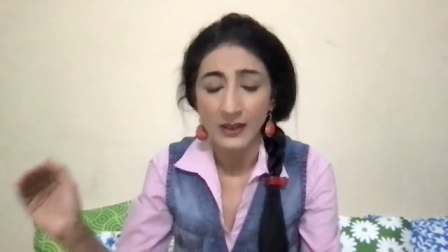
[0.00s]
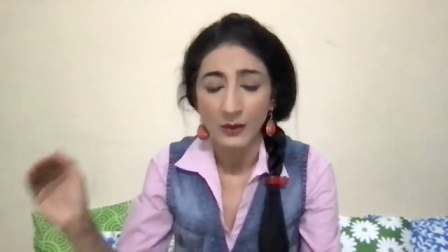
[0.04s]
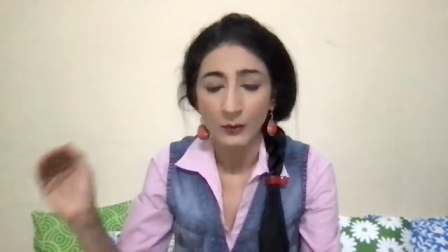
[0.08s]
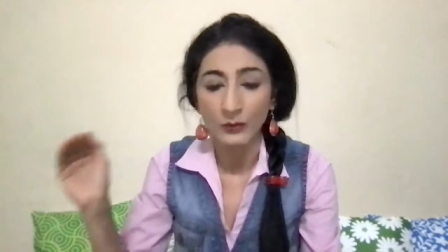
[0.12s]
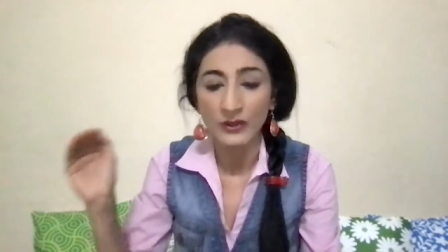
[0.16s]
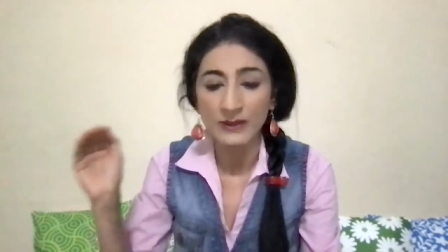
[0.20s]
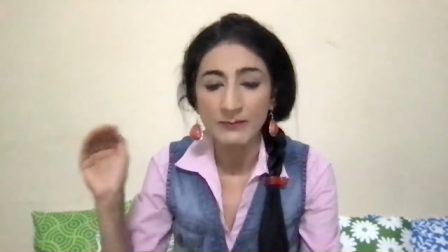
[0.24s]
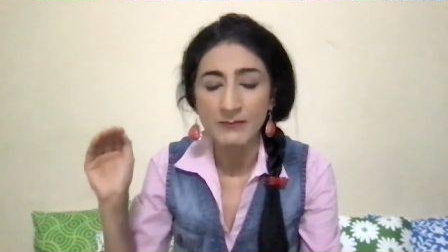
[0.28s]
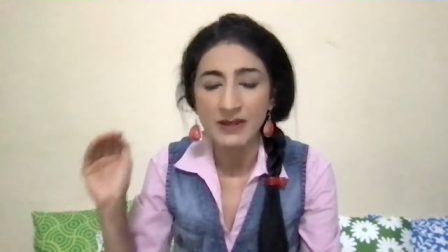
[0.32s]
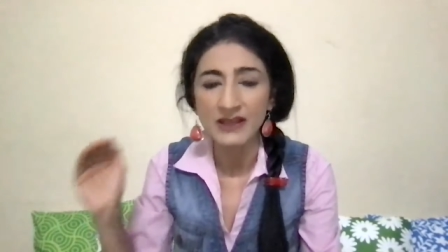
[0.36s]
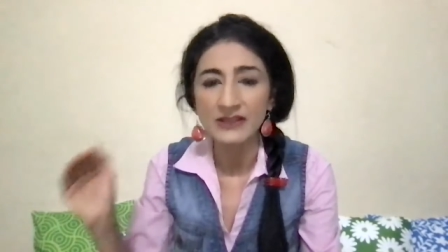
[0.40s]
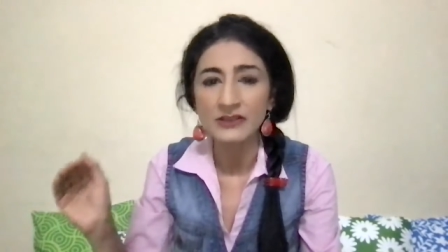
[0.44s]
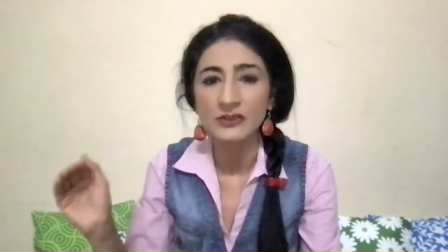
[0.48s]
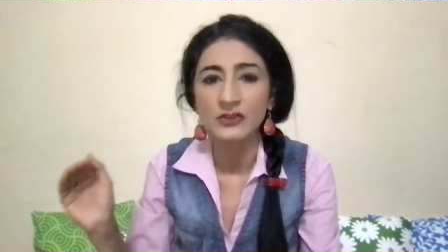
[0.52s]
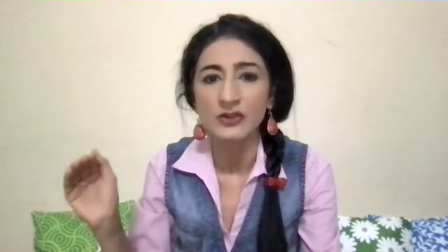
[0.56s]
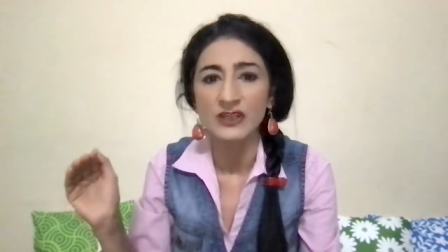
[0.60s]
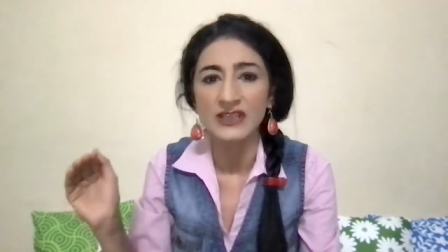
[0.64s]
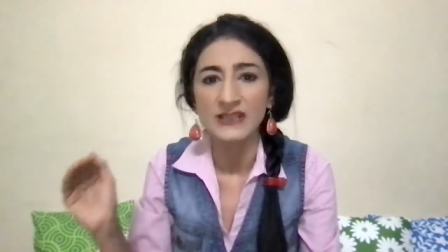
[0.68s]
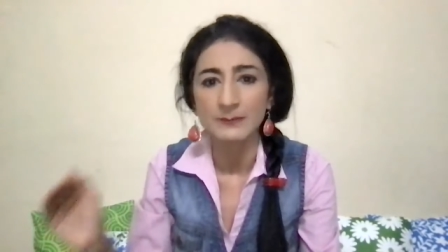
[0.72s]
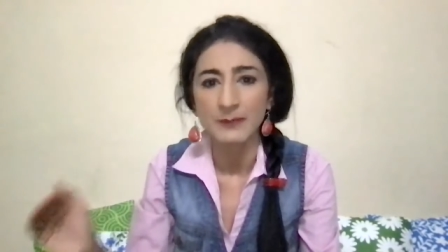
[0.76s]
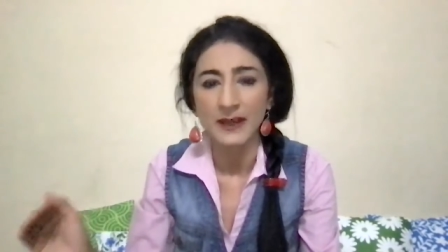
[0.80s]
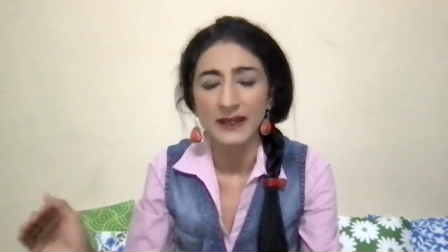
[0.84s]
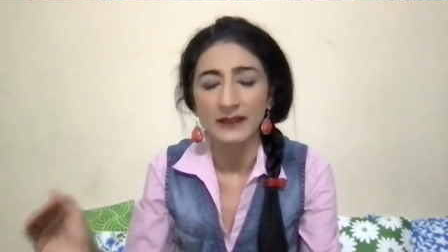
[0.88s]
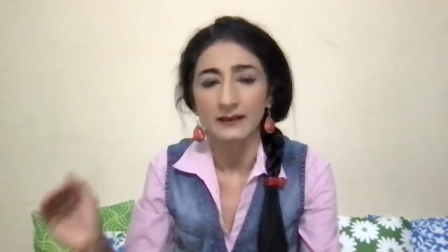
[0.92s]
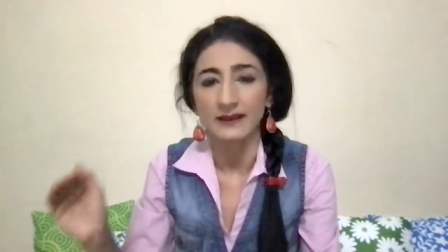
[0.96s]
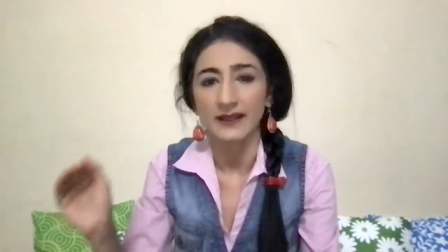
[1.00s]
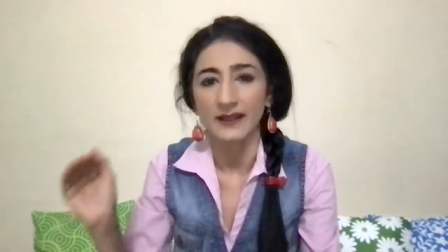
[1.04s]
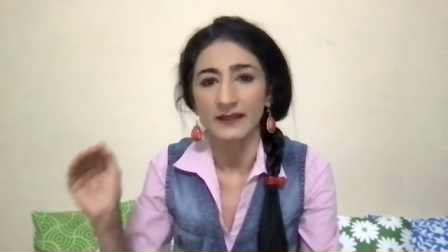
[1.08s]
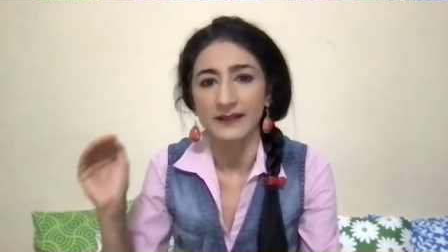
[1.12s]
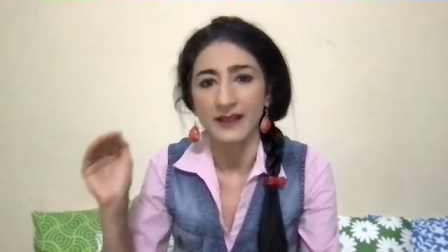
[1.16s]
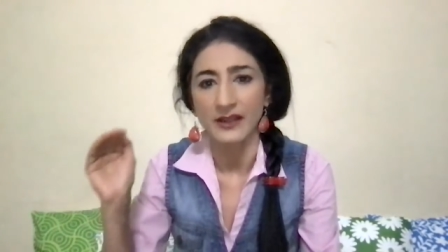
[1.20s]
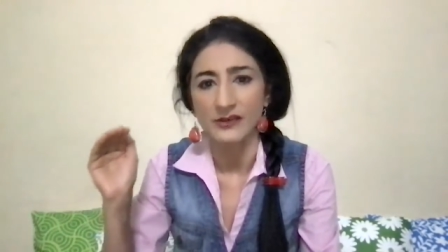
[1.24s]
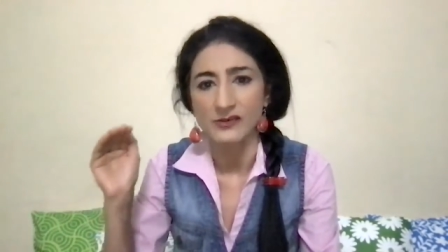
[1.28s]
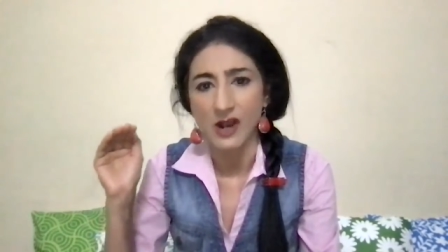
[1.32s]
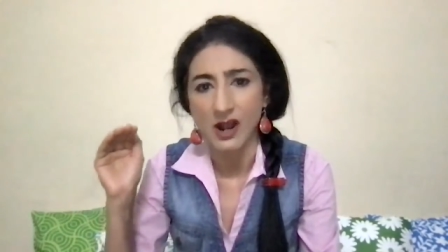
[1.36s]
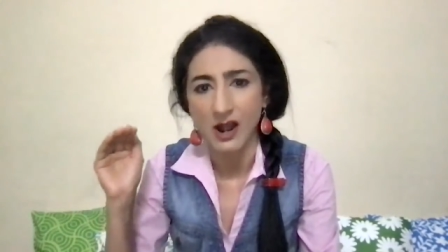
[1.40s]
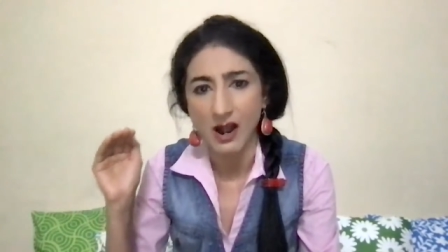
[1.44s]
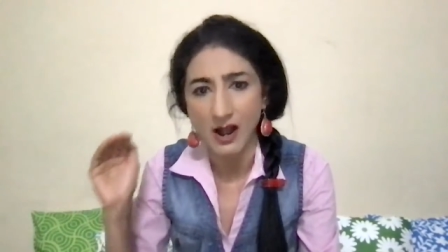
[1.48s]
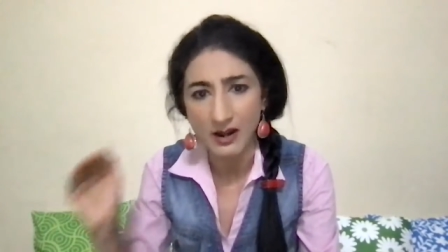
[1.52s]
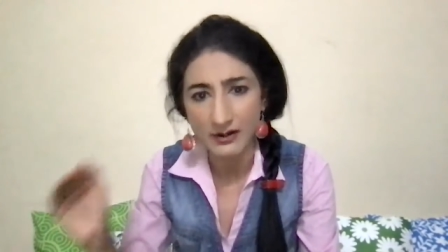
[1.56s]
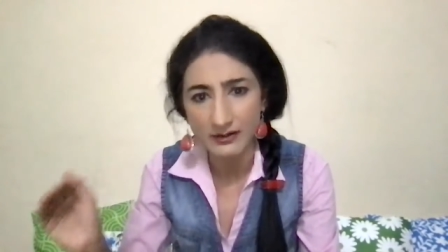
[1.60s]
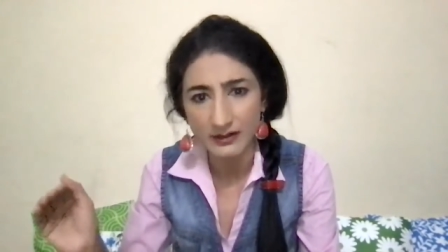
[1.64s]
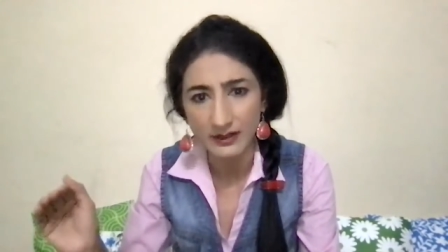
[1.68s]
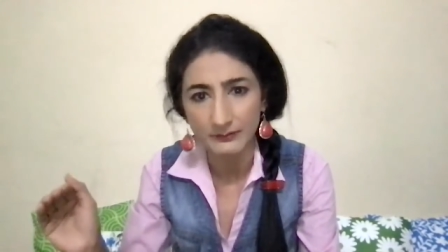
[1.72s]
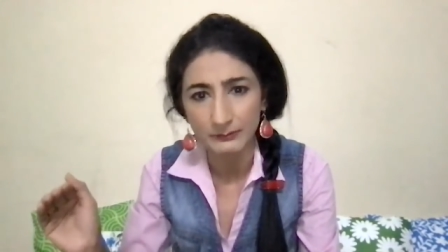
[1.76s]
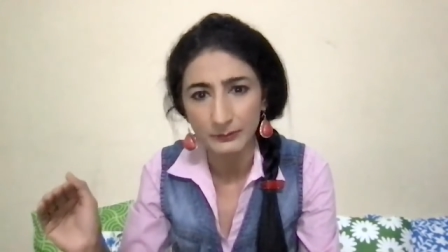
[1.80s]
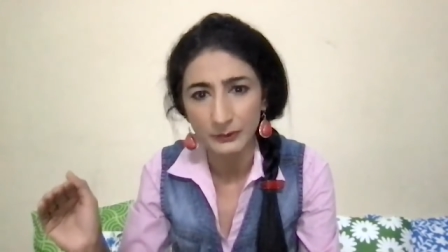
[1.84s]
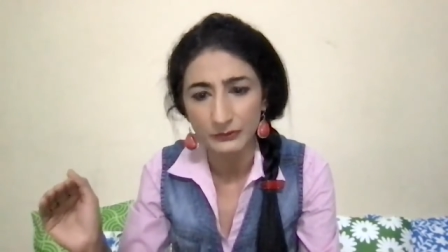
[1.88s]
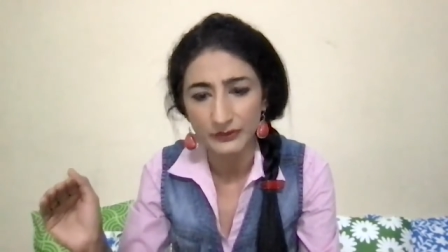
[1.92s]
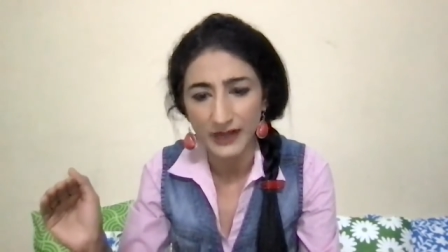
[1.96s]
We must respect that there are
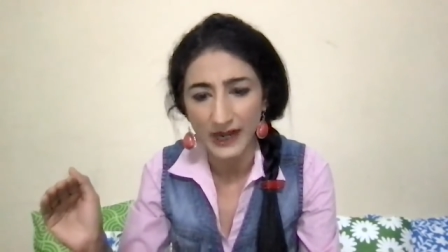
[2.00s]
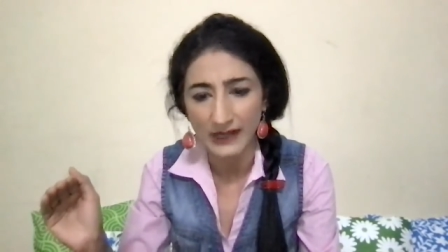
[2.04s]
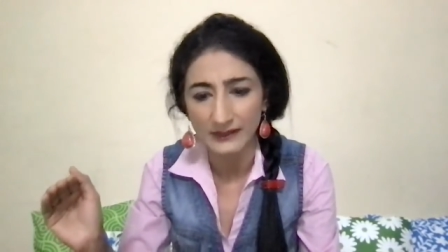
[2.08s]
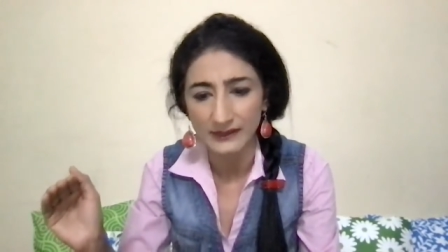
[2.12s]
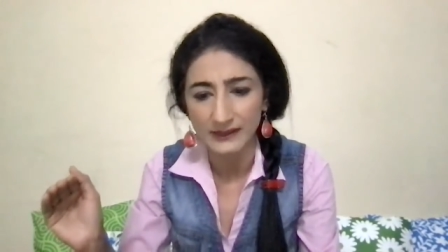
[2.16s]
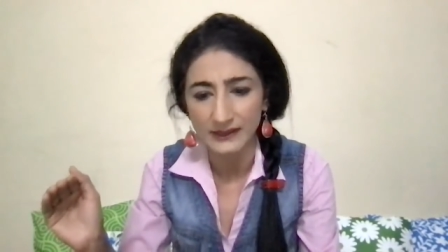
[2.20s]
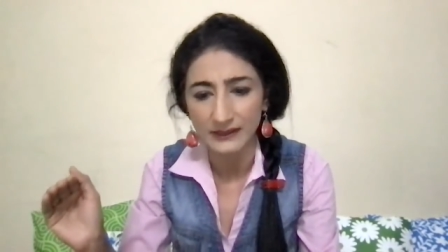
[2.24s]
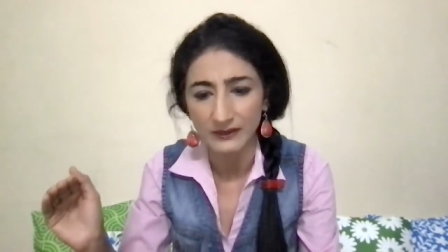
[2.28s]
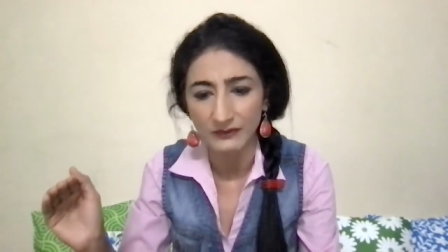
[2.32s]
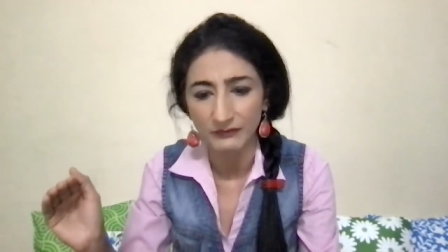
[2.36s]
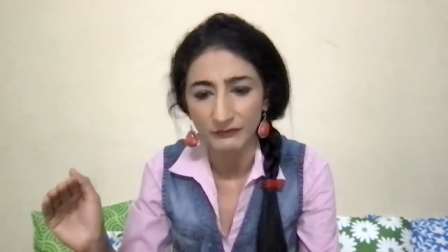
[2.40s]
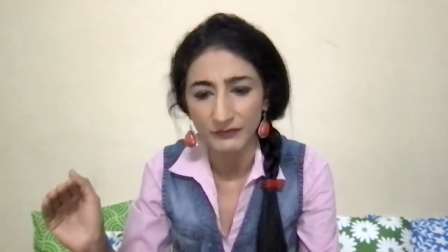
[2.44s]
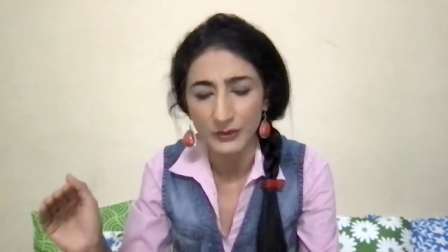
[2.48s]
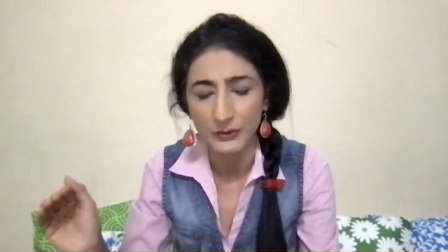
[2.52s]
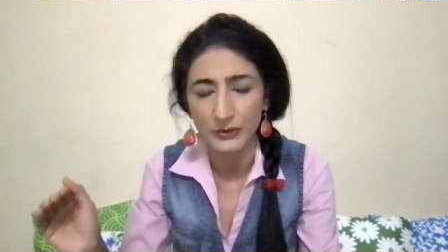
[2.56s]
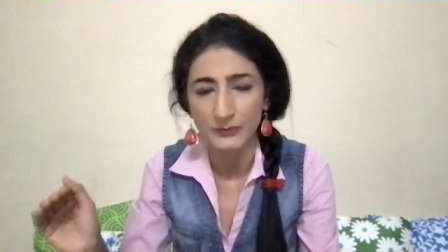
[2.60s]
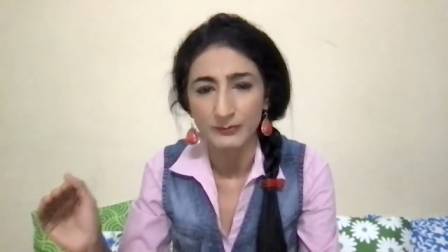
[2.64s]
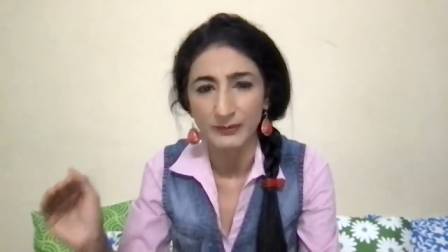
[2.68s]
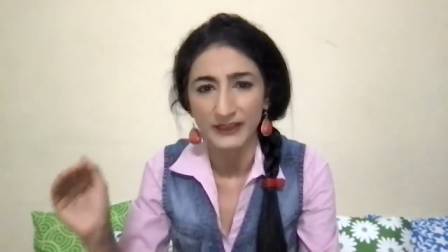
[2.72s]
a plurality of views,